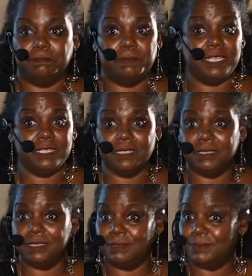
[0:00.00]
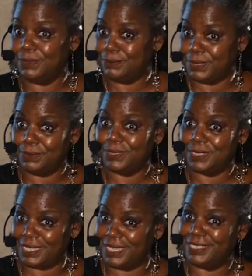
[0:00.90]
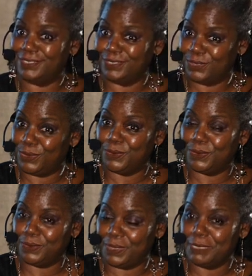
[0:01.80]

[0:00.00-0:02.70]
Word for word: Basically, what we were saying to